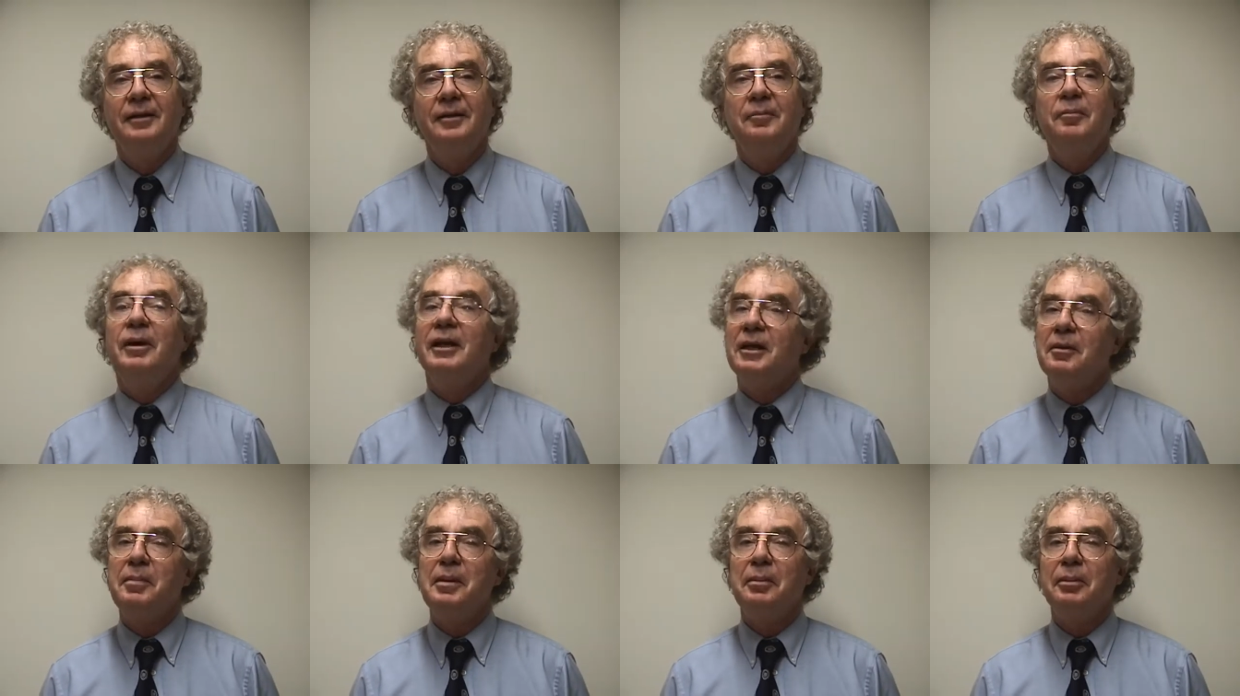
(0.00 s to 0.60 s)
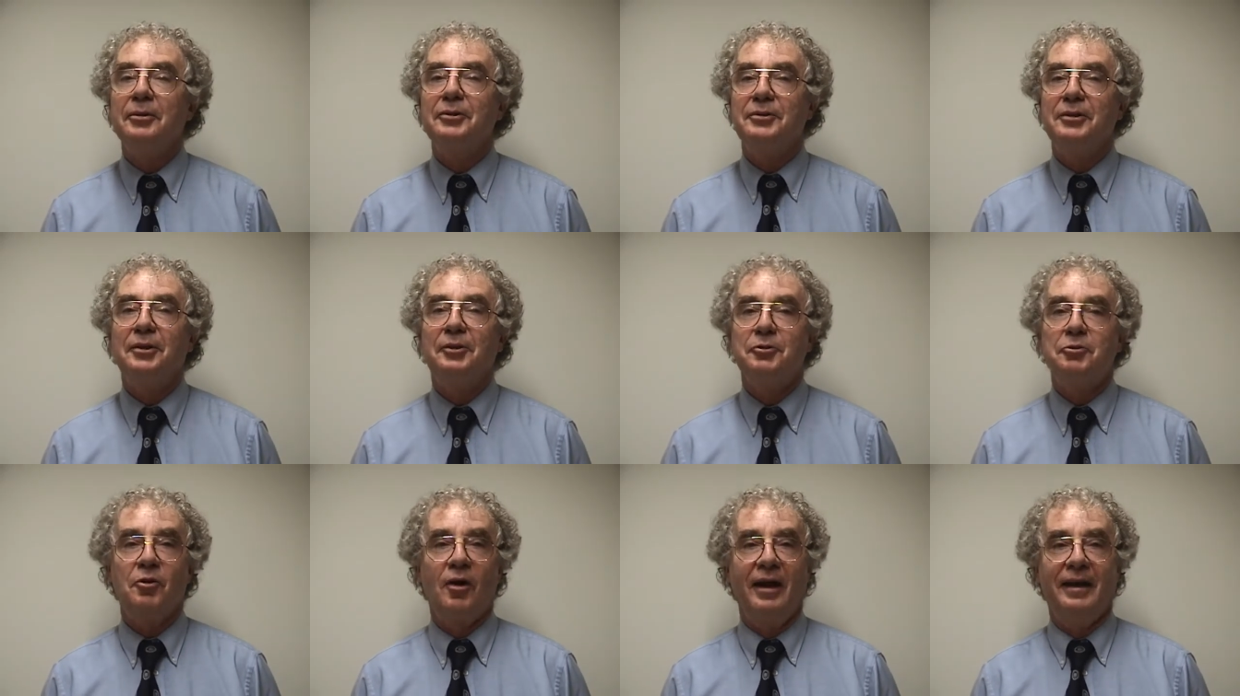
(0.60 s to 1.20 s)
Many people still
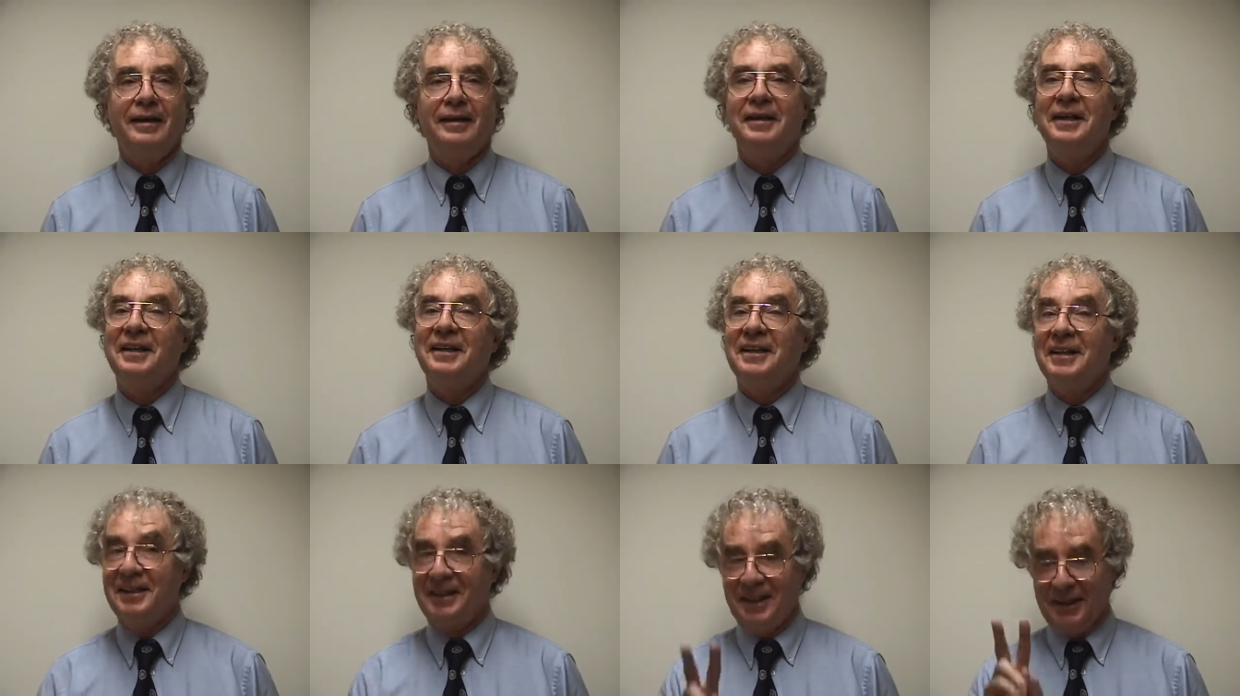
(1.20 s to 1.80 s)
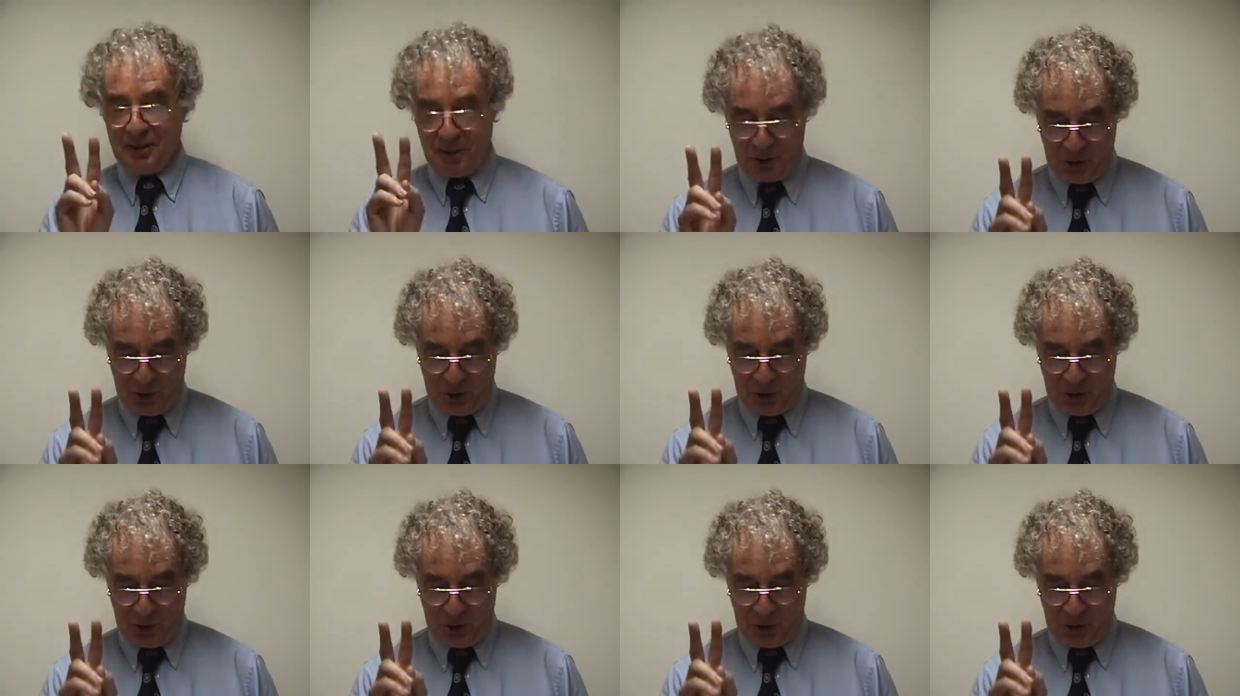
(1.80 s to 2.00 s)
try it. That's